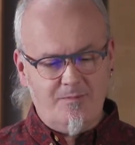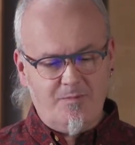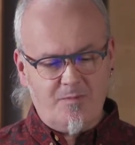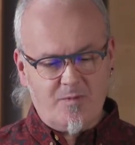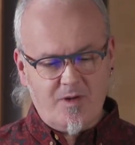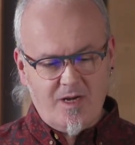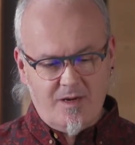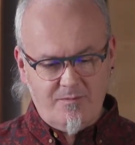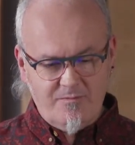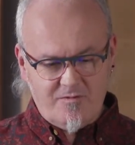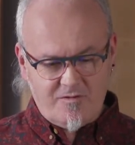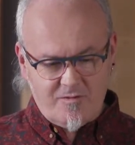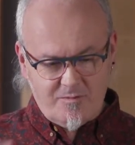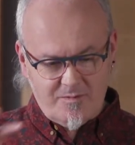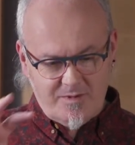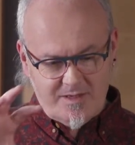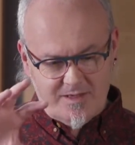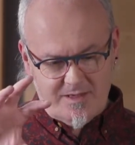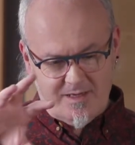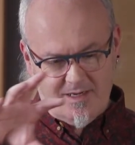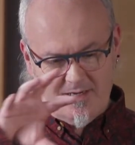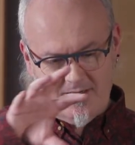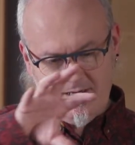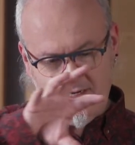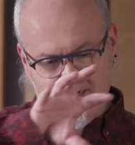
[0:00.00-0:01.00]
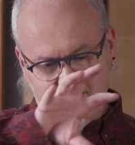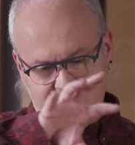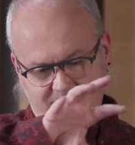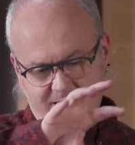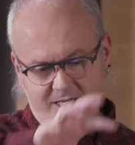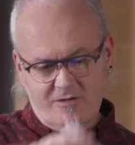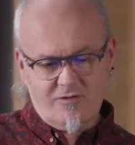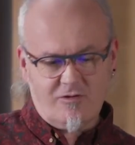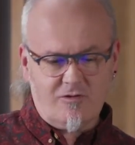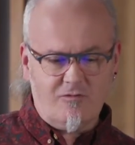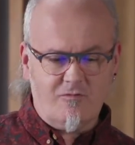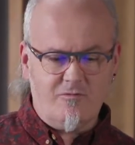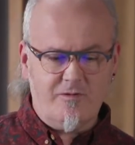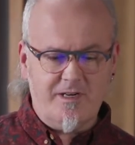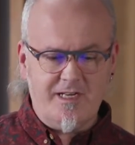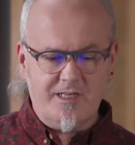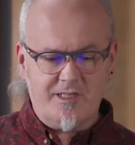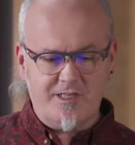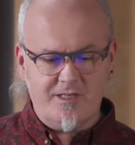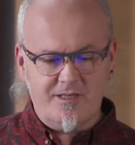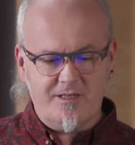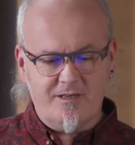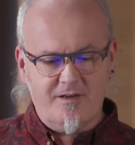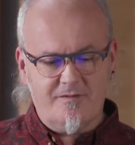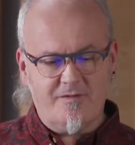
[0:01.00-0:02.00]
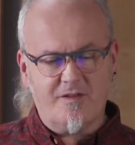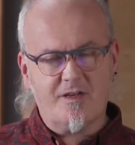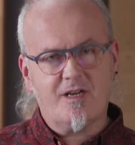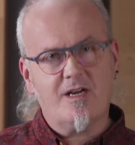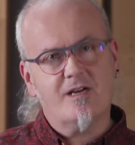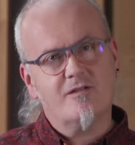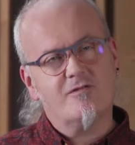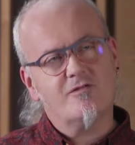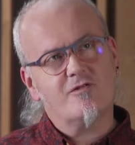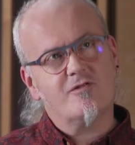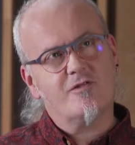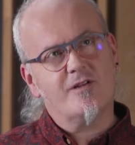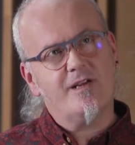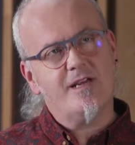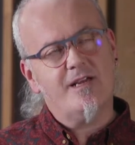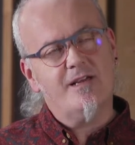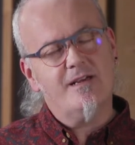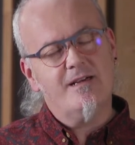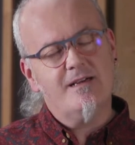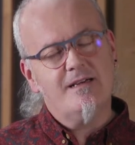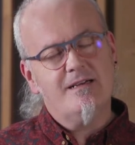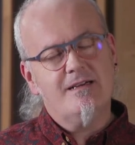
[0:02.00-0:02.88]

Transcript: comes from a central region of the country.